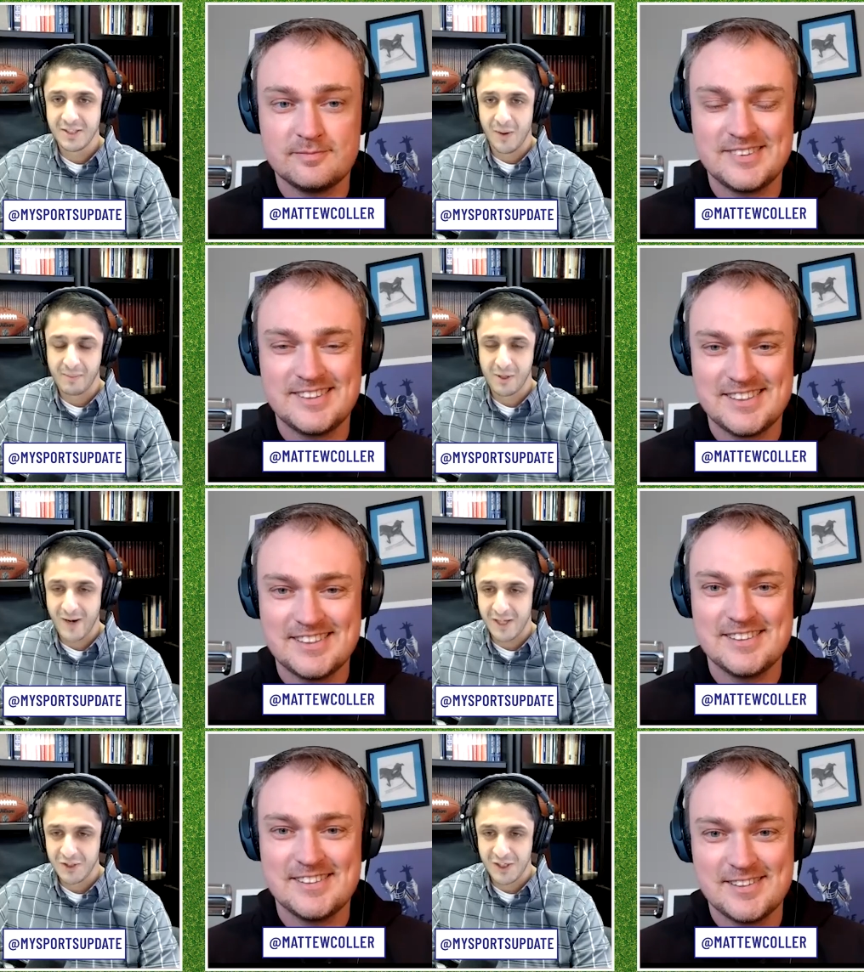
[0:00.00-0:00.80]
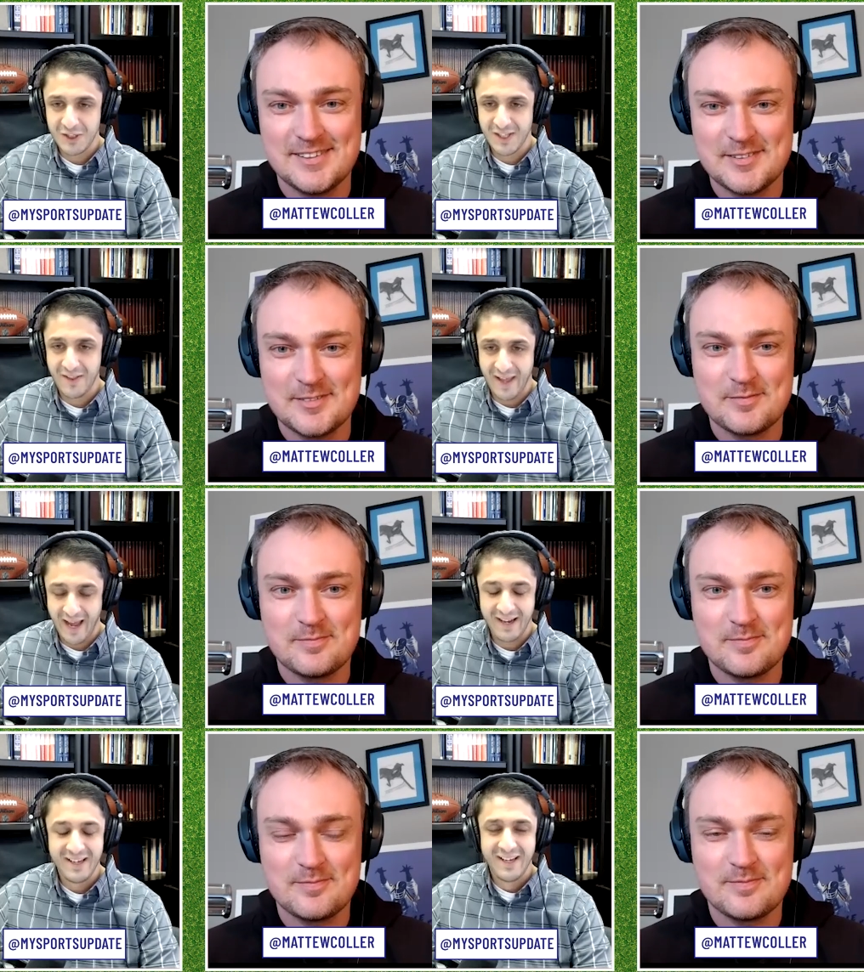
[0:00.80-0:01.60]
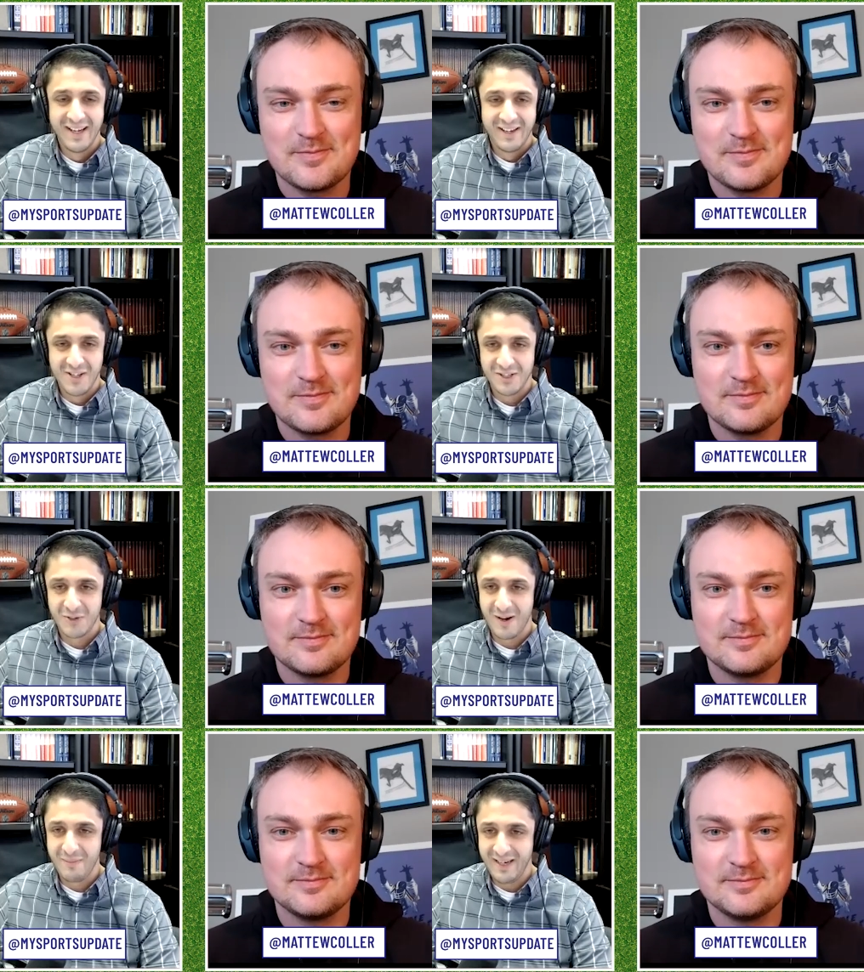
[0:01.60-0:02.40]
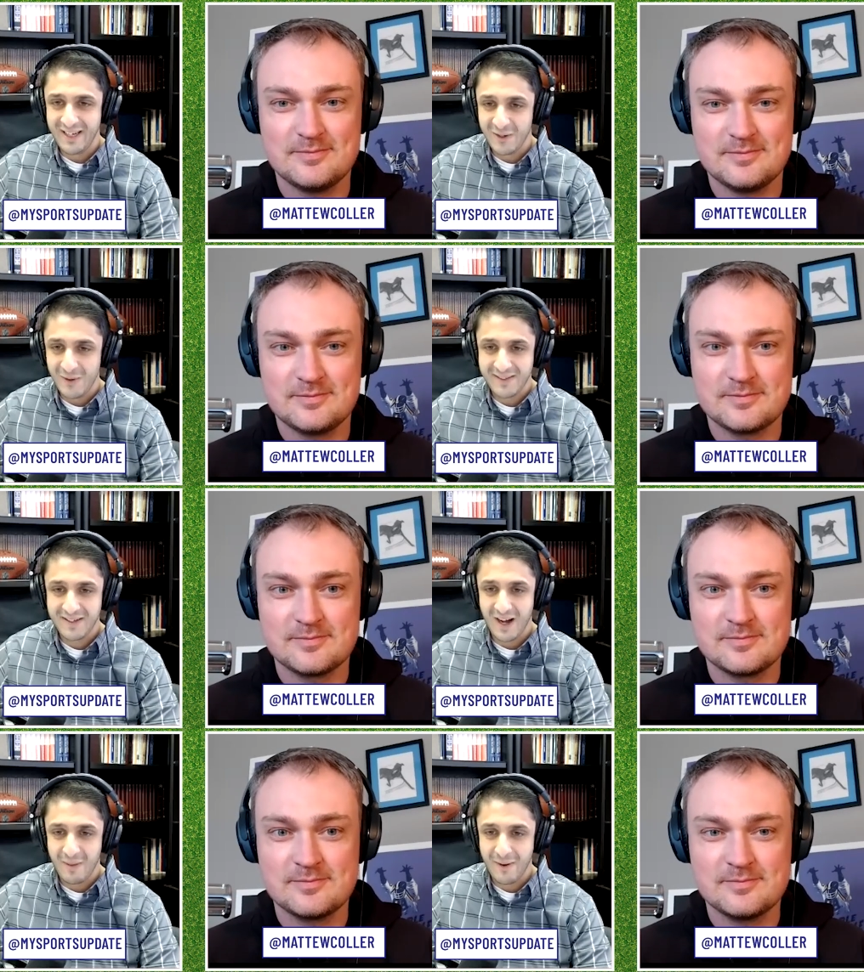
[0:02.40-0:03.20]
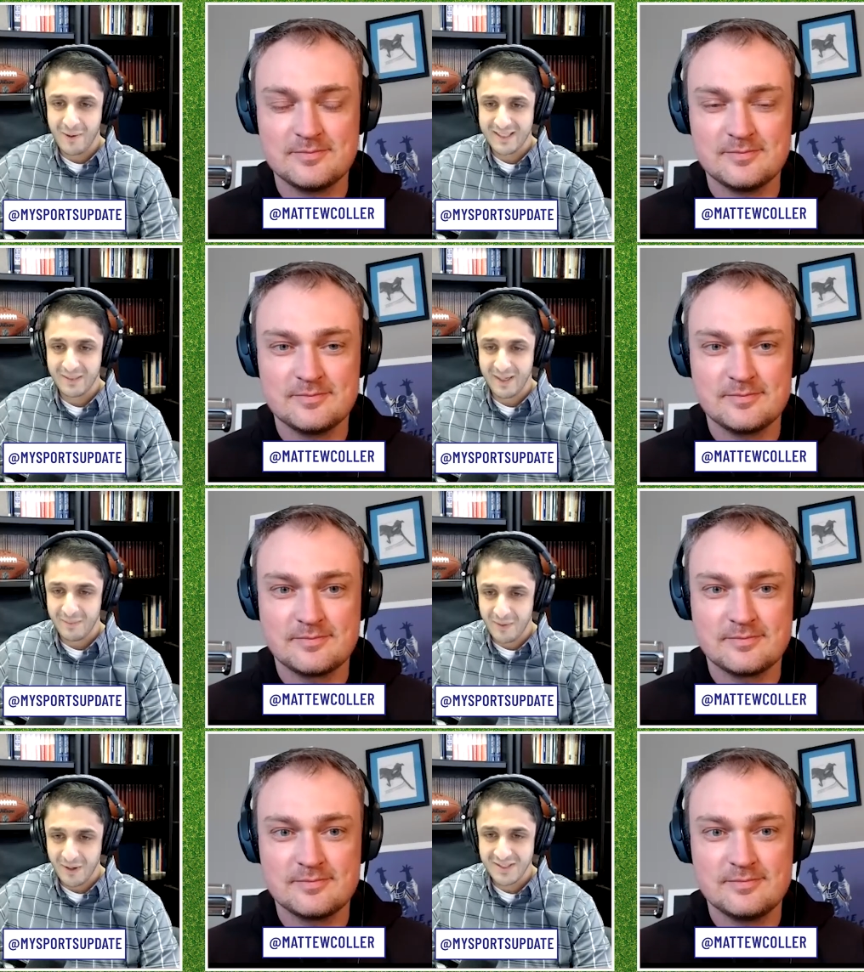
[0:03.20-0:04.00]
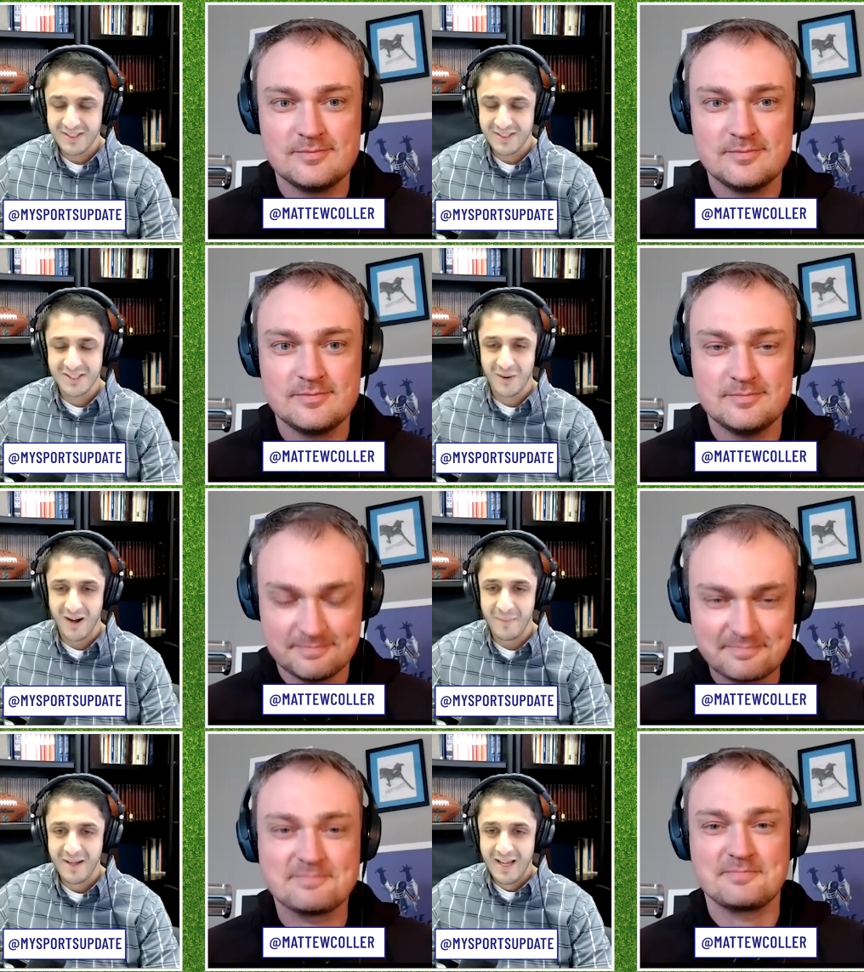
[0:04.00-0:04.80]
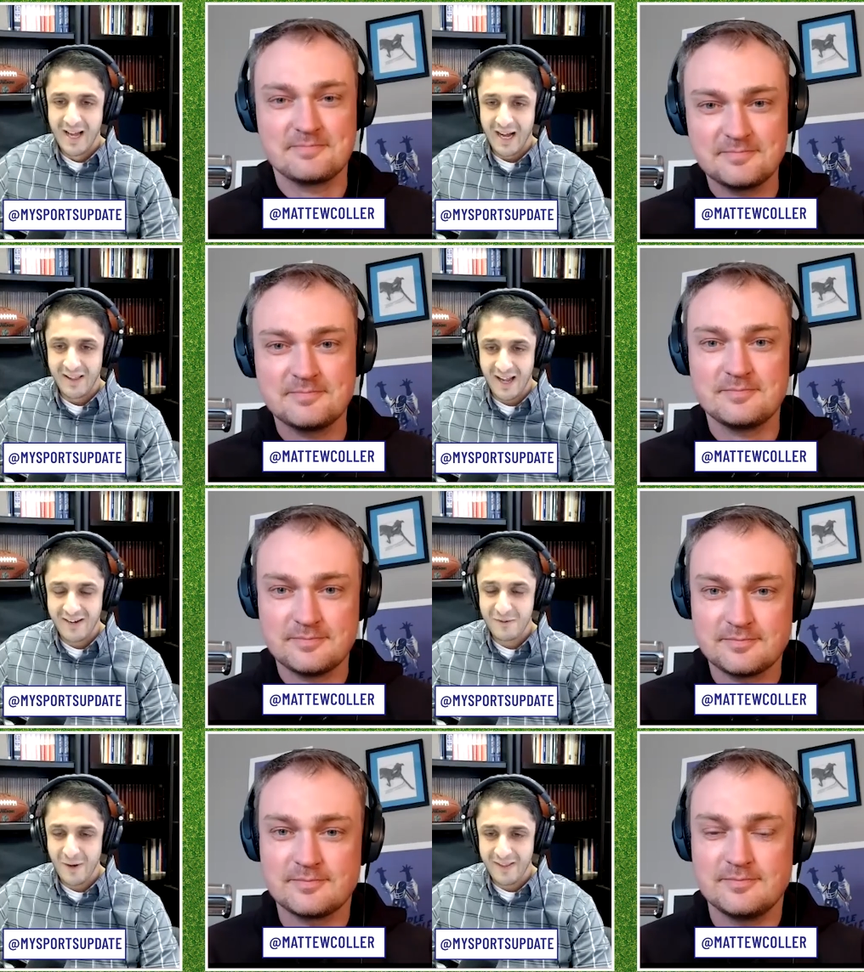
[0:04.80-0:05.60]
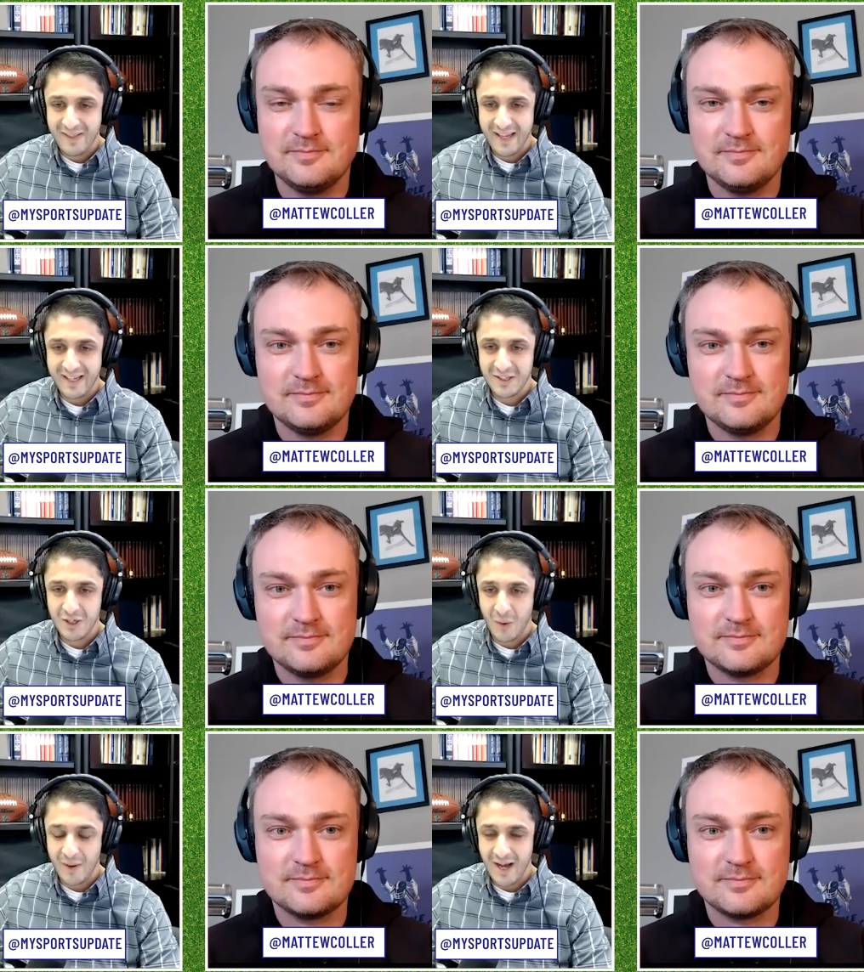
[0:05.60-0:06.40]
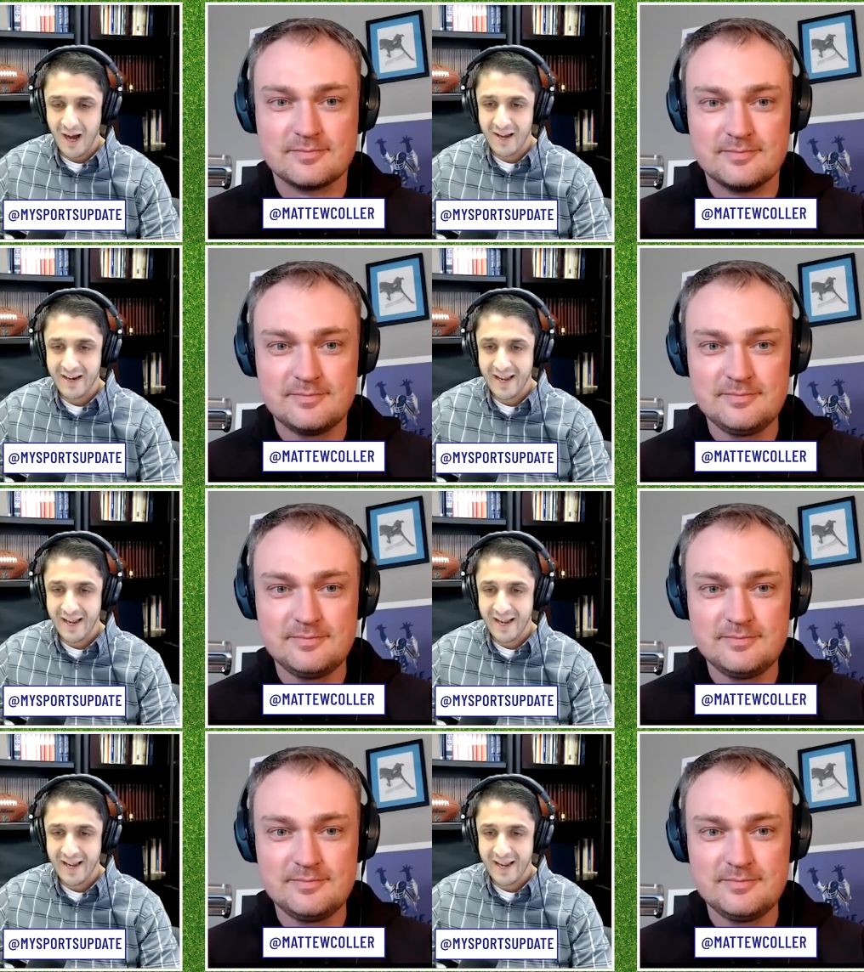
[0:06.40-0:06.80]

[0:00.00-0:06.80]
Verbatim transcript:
Speaker 1: So um, congratulations on that. It's also great meeting you at the combine. We had to meet in person. So um, a lot of great things going on.